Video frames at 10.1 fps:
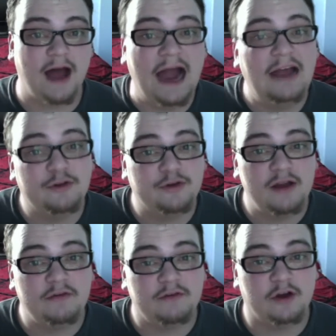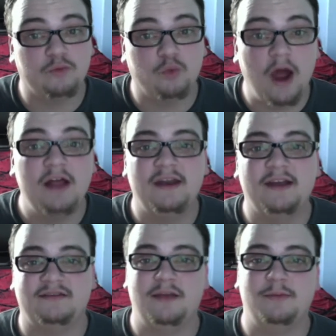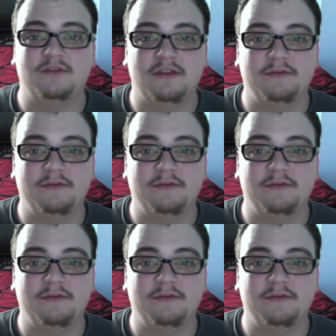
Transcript: either graveyard while an X-Saber is on the